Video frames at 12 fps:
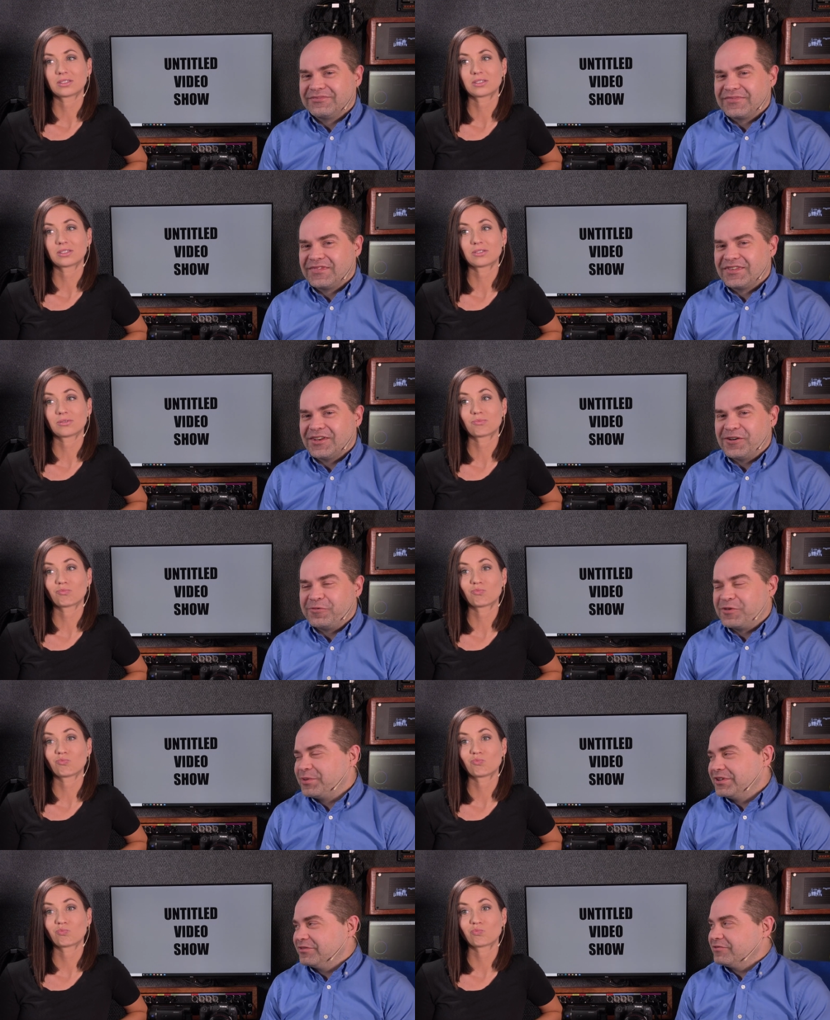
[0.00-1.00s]
Speaker 1: So
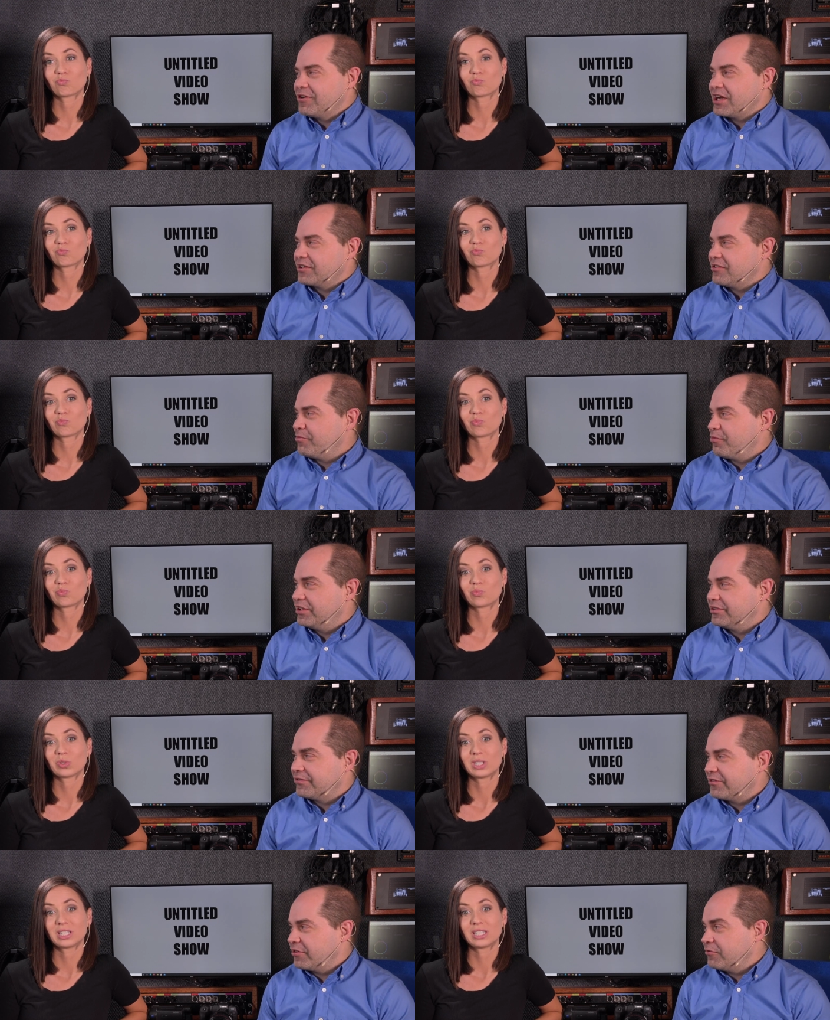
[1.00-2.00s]
we've been racking our
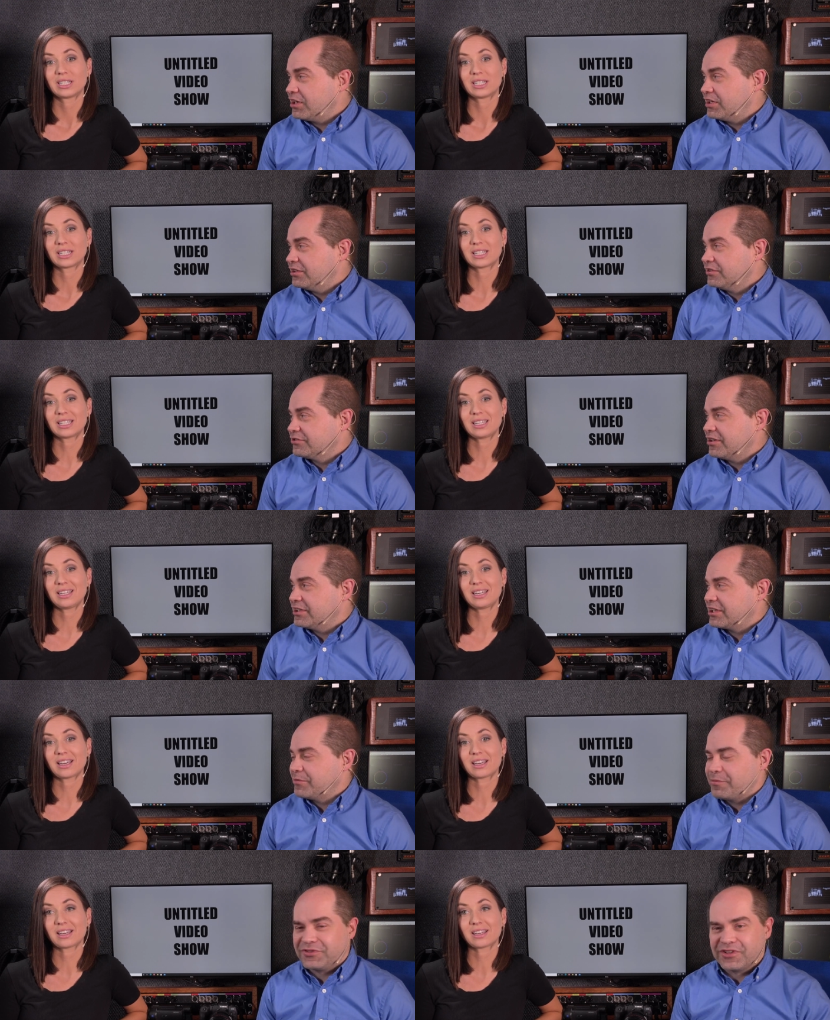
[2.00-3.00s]
brains for a while
Speaker 2: trying to
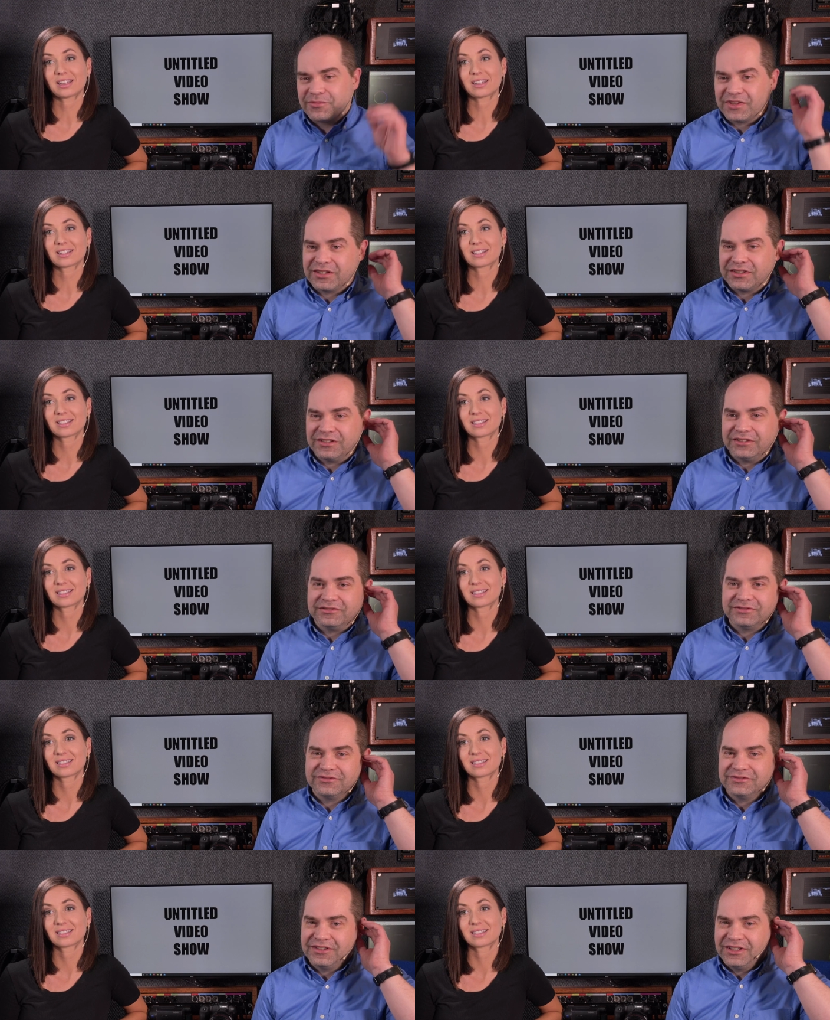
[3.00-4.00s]
come up with something and.
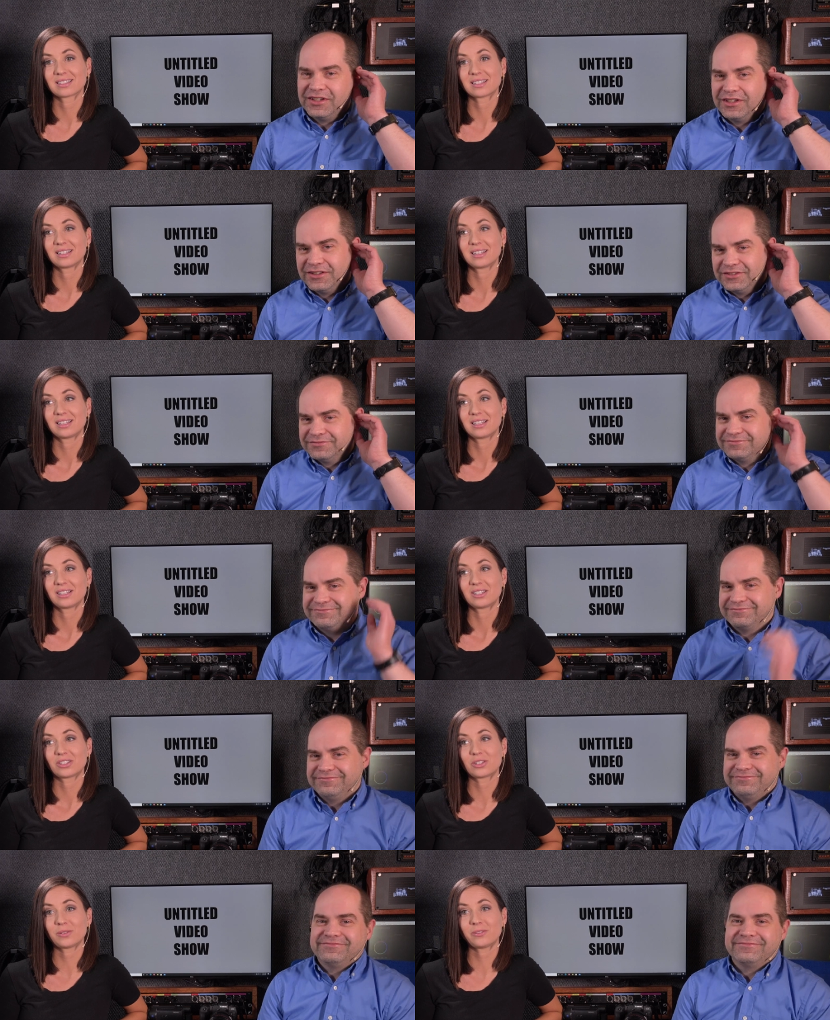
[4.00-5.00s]

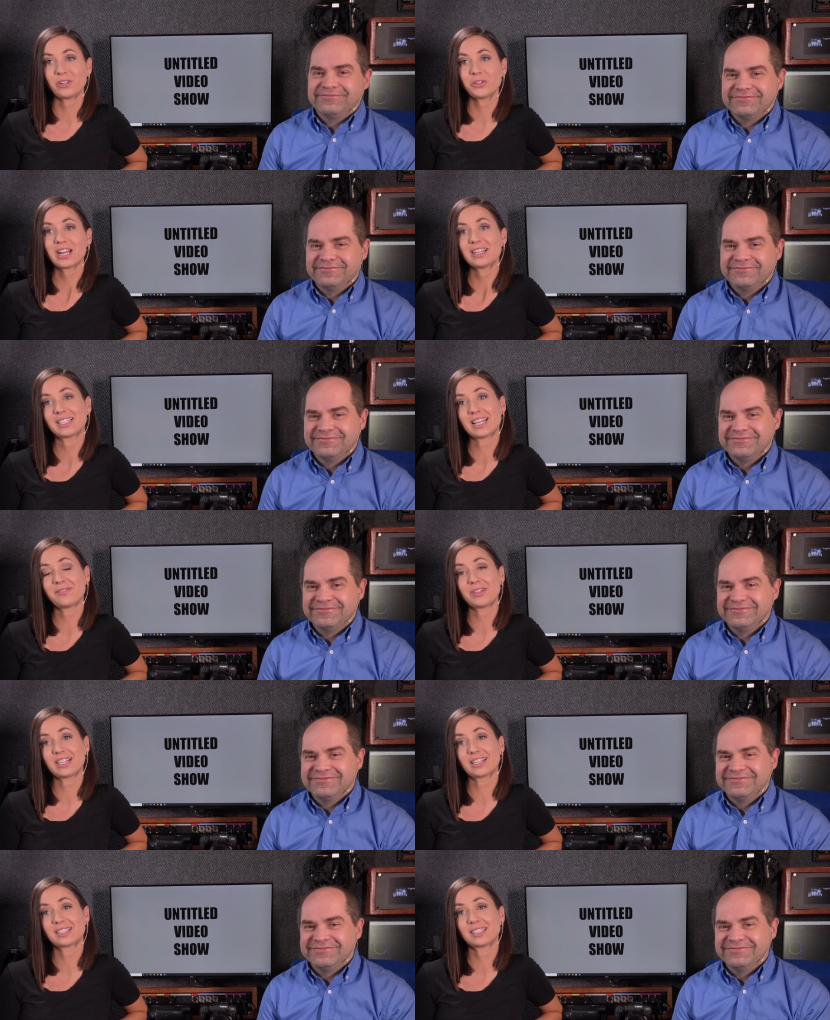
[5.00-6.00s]
So if you guys have
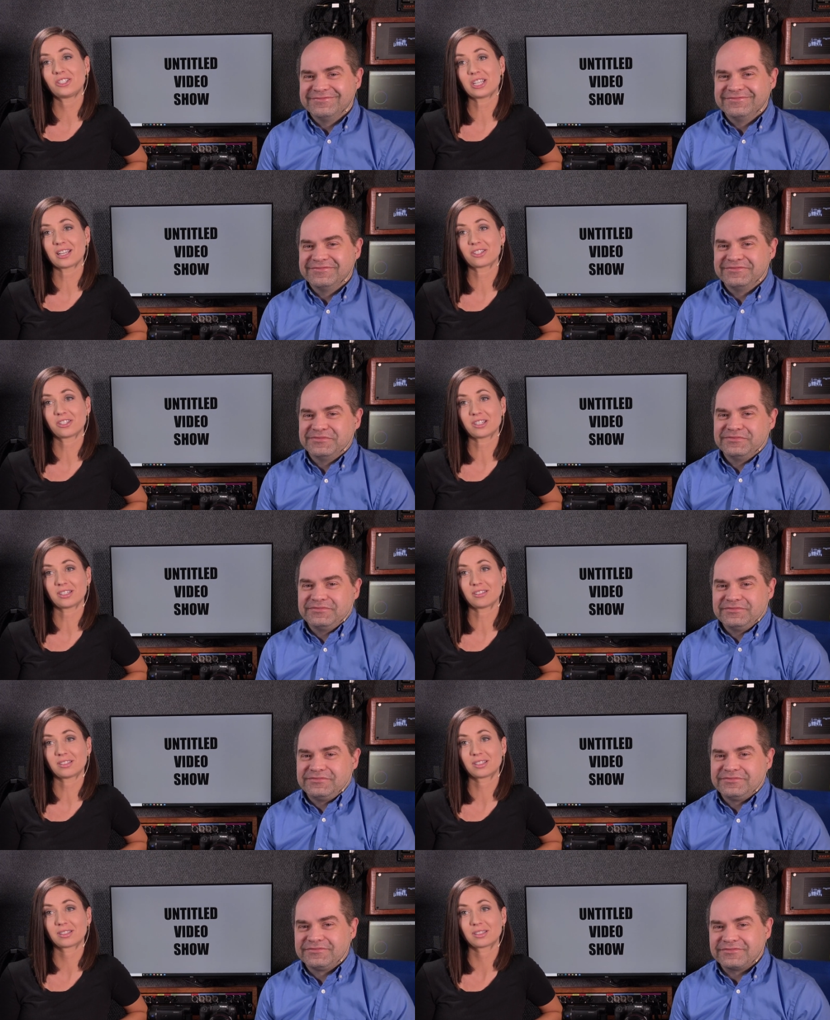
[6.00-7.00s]
any
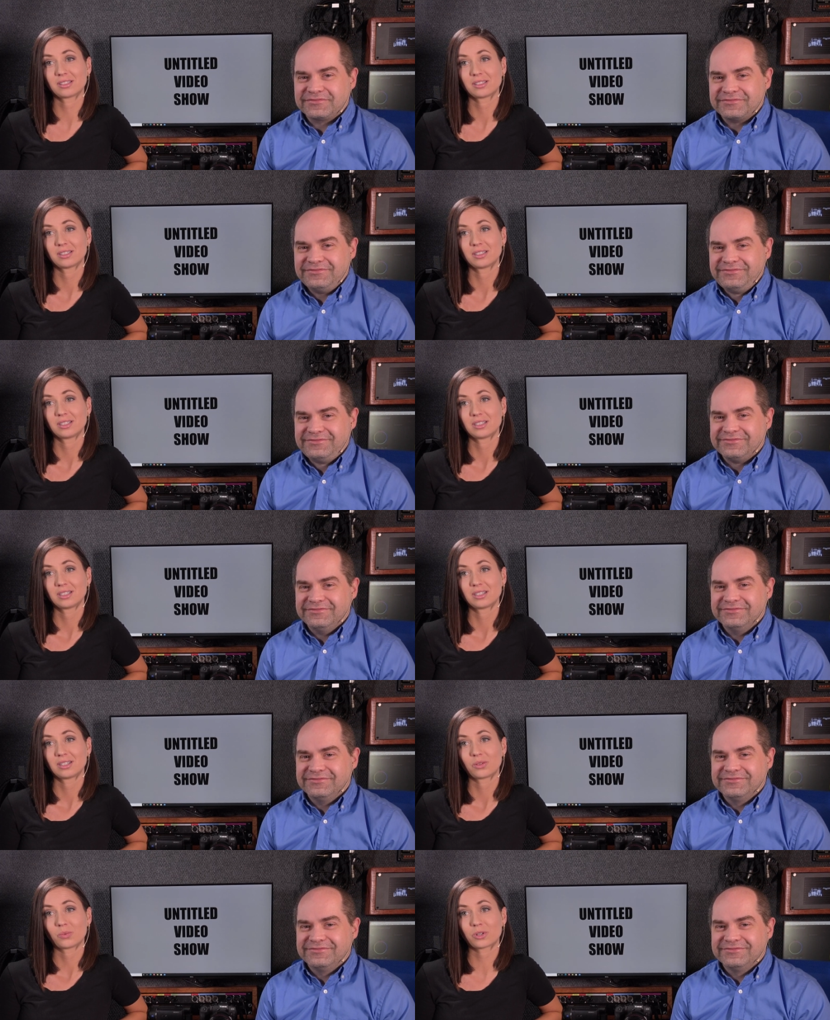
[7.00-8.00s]
suggestions,
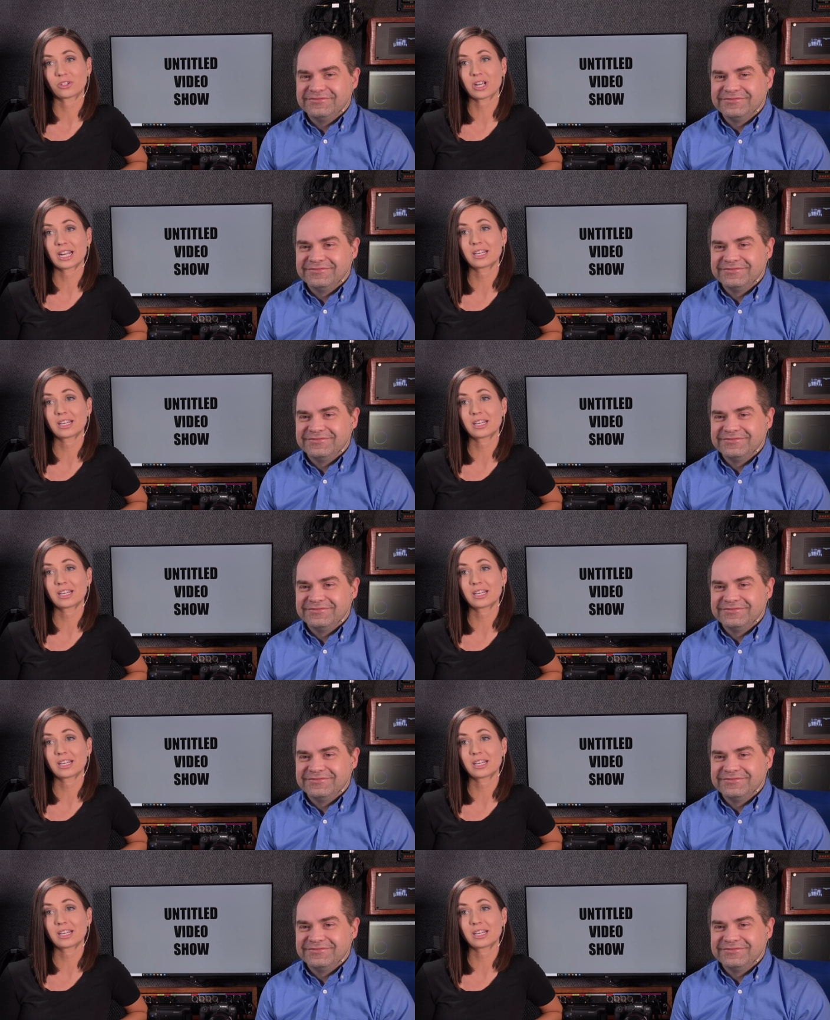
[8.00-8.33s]
we're trying